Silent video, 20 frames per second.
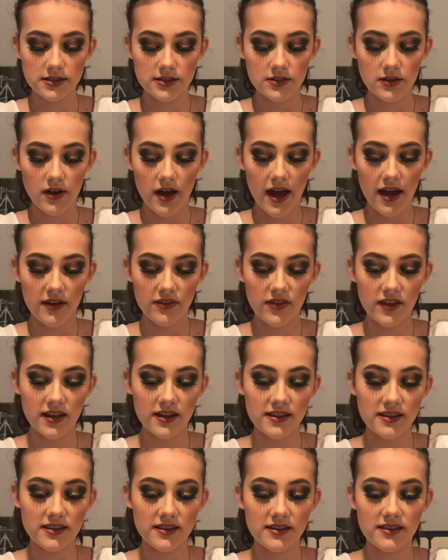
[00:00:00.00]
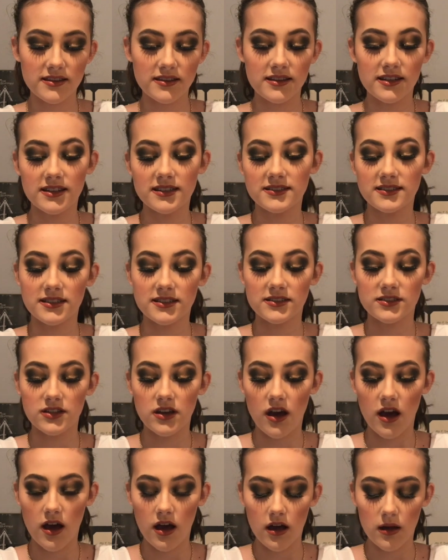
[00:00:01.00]
So I think this is
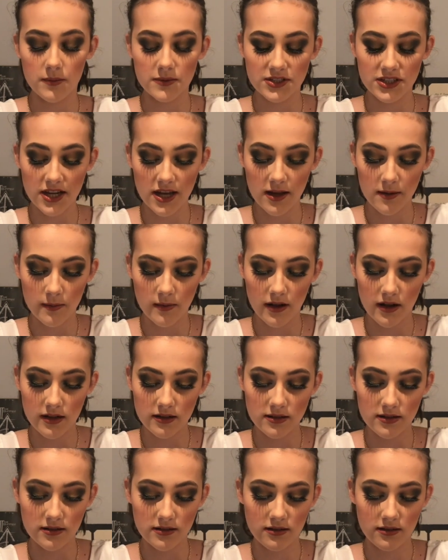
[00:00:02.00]
the object, but